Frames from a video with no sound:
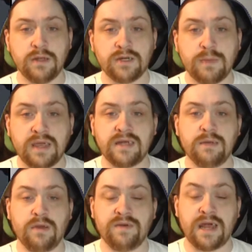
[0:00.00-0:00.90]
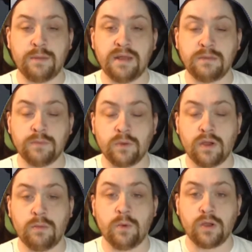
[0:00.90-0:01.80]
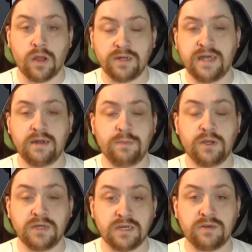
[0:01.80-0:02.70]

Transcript: to make it seem like the anime has got more content because it's